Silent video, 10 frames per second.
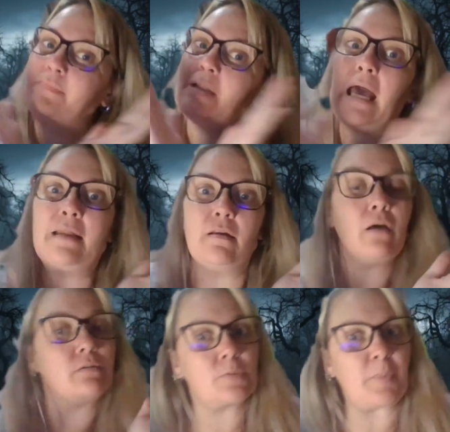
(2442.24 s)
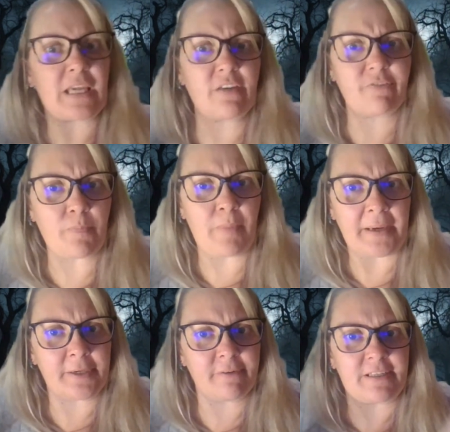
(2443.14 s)
and speaking of
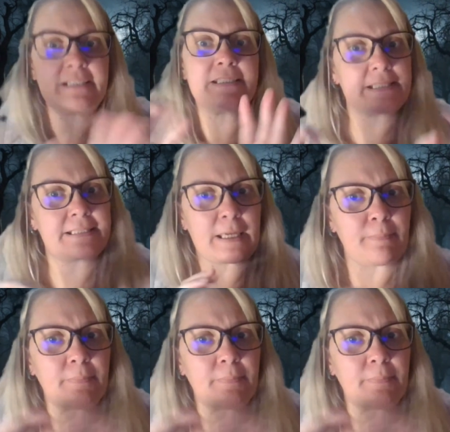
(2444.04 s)
competitiveness, the same